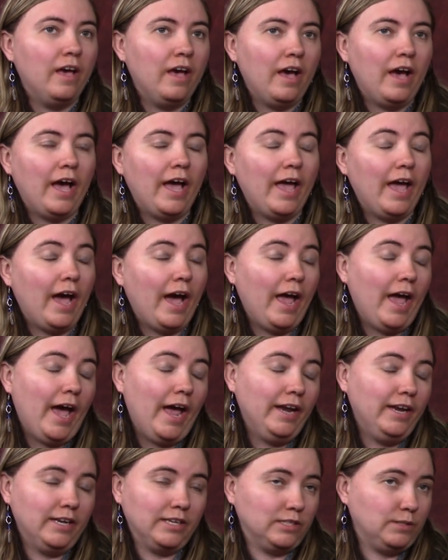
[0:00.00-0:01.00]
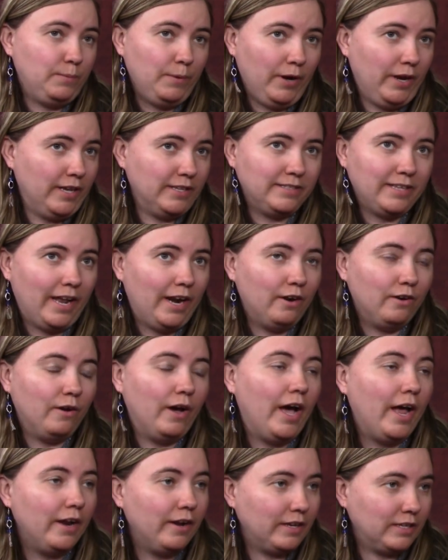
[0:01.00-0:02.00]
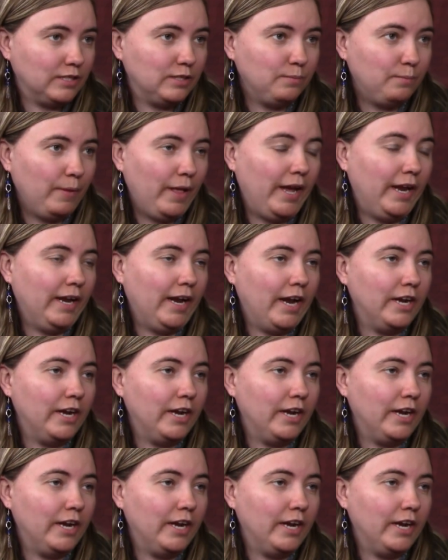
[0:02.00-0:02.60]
I had an experience I don't know how to explain.